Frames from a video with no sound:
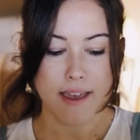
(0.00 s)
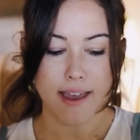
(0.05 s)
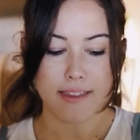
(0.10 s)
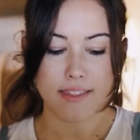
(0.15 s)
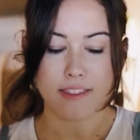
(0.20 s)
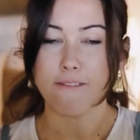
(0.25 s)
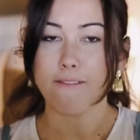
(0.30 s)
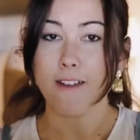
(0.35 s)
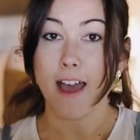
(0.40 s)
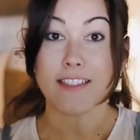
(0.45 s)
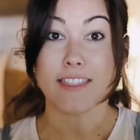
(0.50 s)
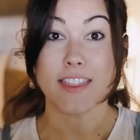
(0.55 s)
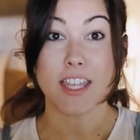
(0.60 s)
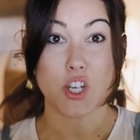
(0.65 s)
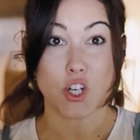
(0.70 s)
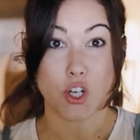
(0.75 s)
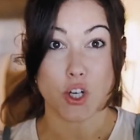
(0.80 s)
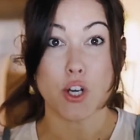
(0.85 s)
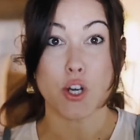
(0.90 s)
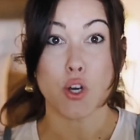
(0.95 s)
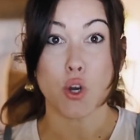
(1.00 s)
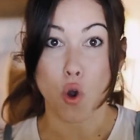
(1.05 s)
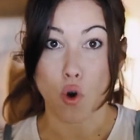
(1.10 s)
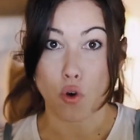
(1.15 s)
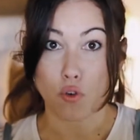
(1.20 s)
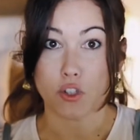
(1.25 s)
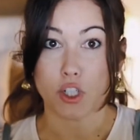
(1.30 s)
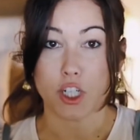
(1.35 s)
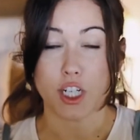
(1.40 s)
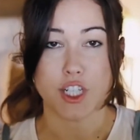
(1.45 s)
and the fact that you're an
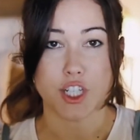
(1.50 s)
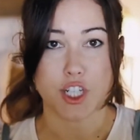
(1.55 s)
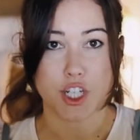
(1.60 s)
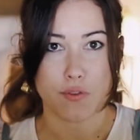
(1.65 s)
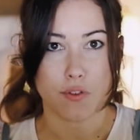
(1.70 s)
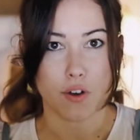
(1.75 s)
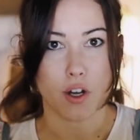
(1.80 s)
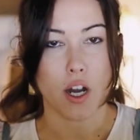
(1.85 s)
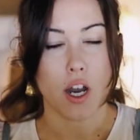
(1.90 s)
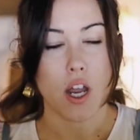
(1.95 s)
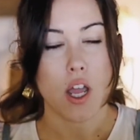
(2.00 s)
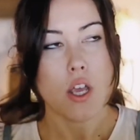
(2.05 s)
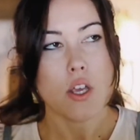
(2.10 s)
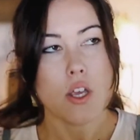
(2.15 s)
overachiever.